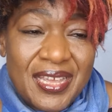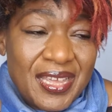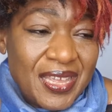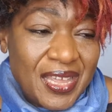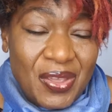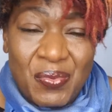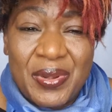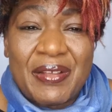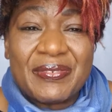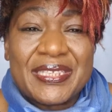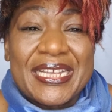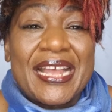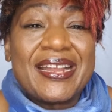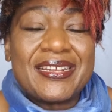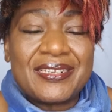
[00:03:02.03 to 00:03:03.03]
He would have
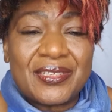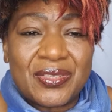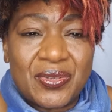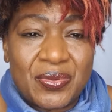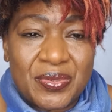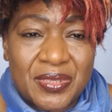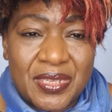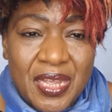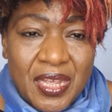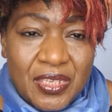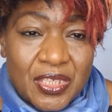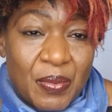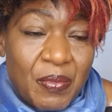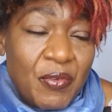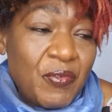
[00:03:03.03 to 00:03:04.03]
turned the stones.
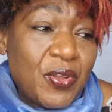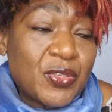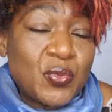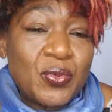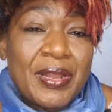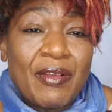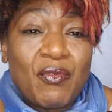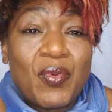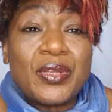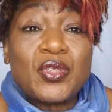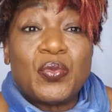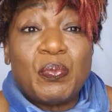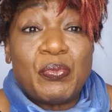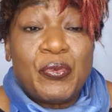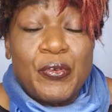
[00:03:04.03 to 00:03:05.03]
Some of us would have wanted
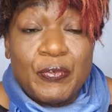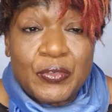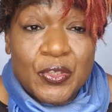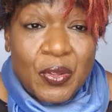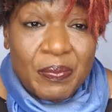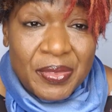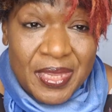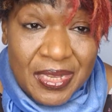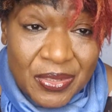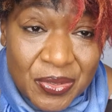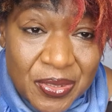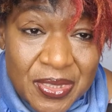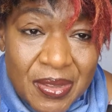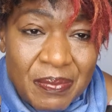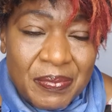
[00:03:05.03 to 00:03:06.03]
to prove something to
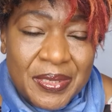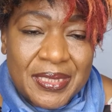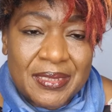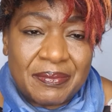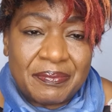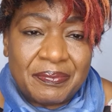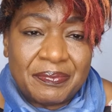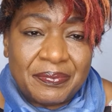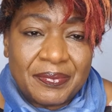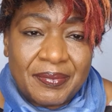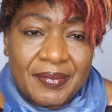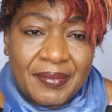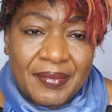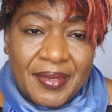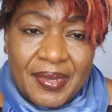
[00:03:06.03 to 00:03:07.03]
somebody.
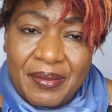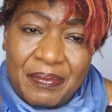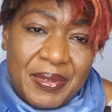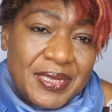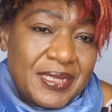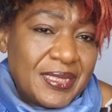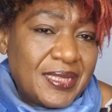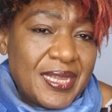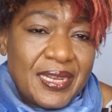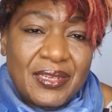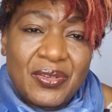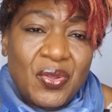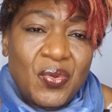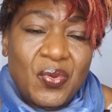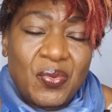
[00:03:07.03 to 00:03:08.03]
But he said,
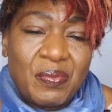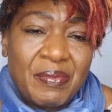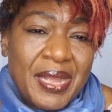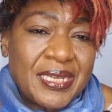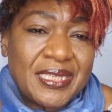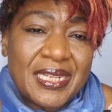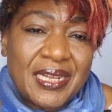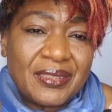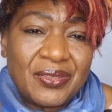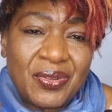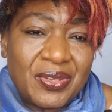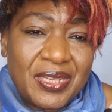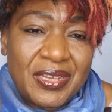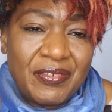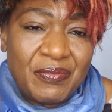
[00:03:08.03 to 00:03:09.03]
no, man shall
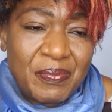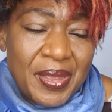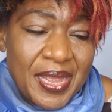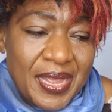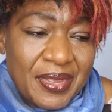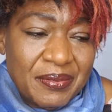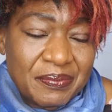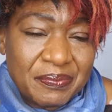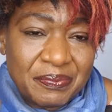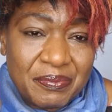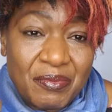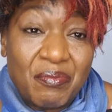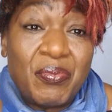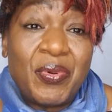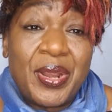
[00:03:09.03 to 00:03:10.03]
not live by
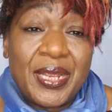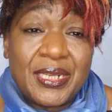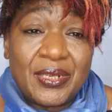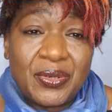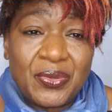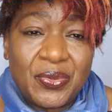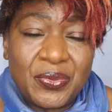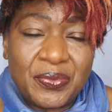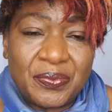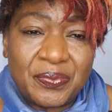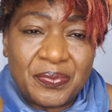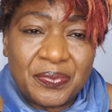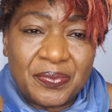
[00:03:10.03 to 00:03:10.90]
bread alone.